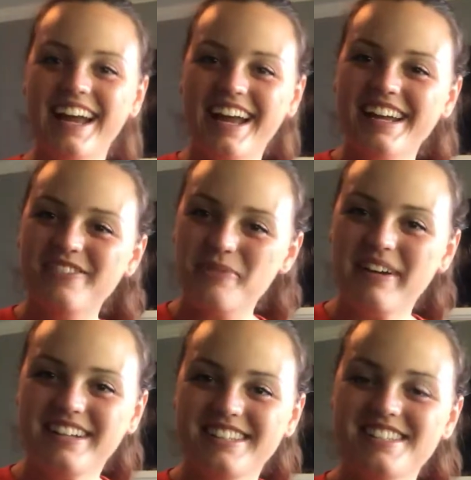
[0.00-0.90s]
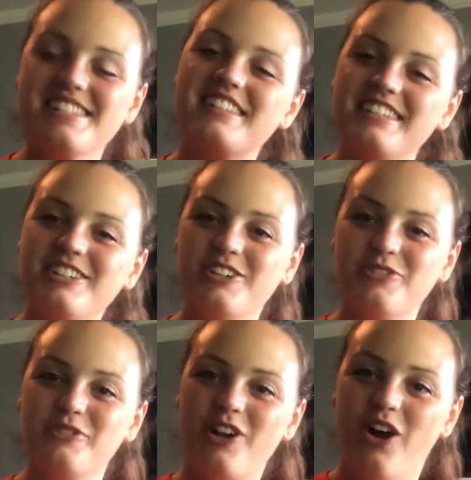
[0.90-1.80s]
Hey everybody, this is Leah
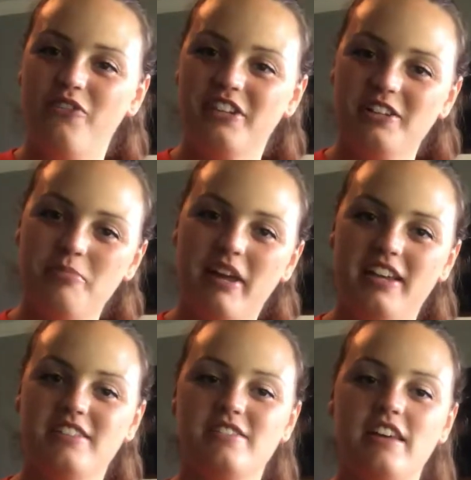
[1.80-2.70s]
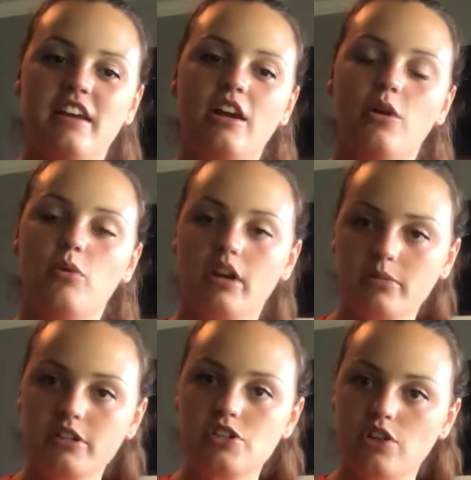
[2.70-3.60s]
Cook with Confident Companions. What I'm
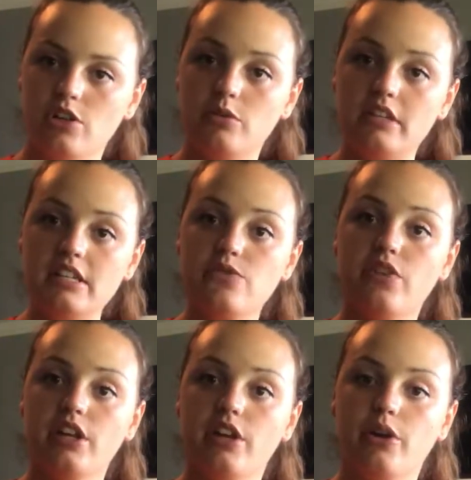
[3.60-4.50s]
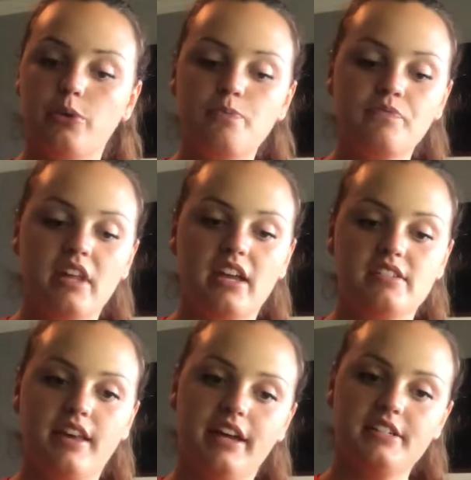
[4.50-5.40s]
going to show you in this video
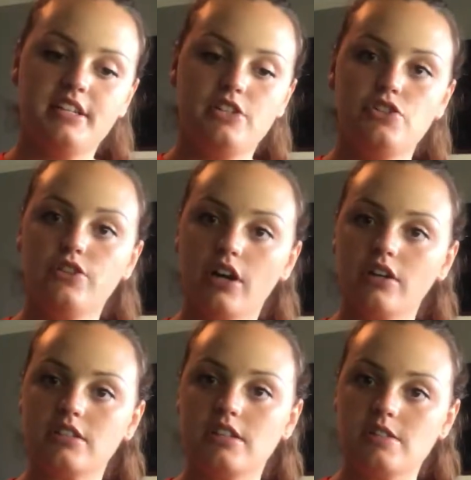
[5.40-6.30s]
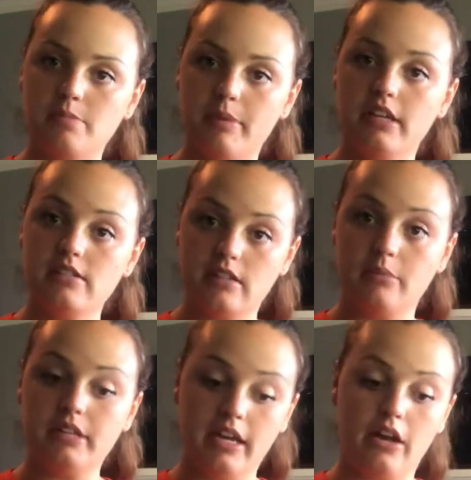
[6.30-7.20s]
is how to teach your dog to spit
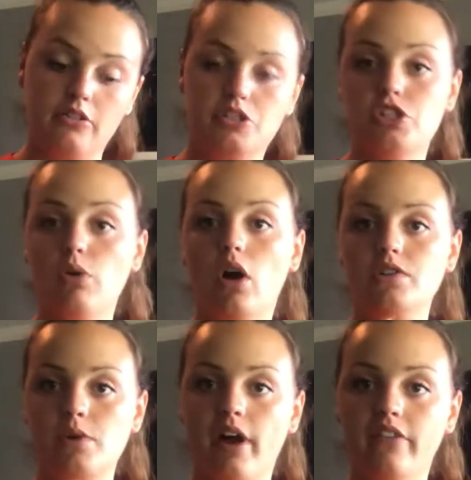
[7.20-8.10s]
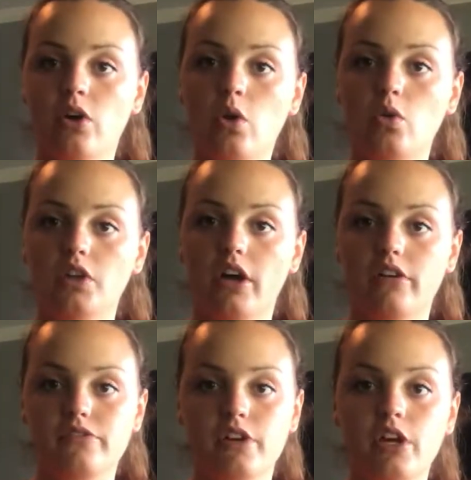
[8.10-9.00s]
something out that you also have a hold
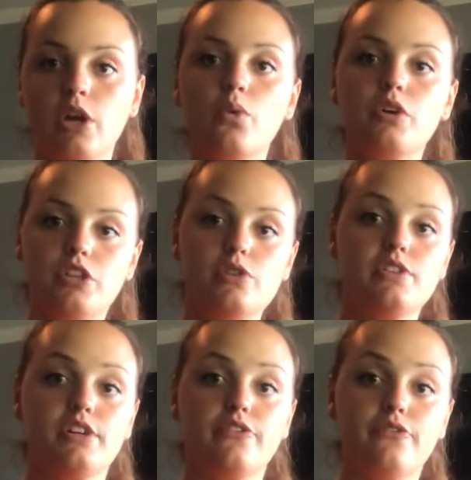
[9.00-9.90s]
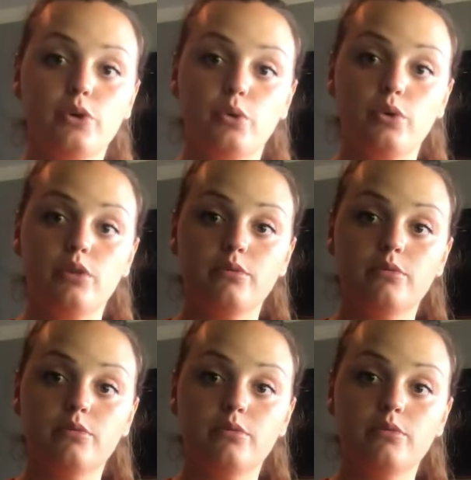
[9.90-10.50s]
of with using food.